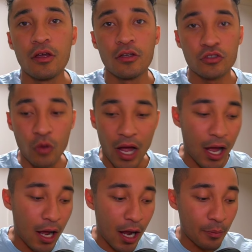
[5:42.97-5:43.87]
So
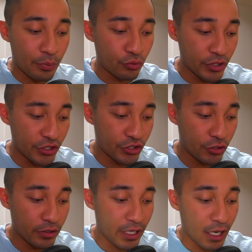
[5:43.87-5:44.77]
I'm pretty
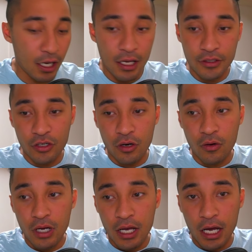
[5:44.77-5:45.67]
sure that, you know,
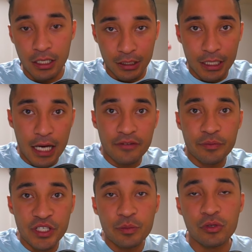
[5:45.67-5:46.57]
a lot of
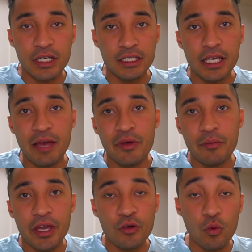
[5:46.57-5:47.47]
people in the
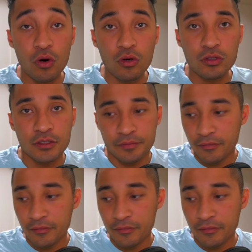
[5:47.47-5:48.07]
MMA world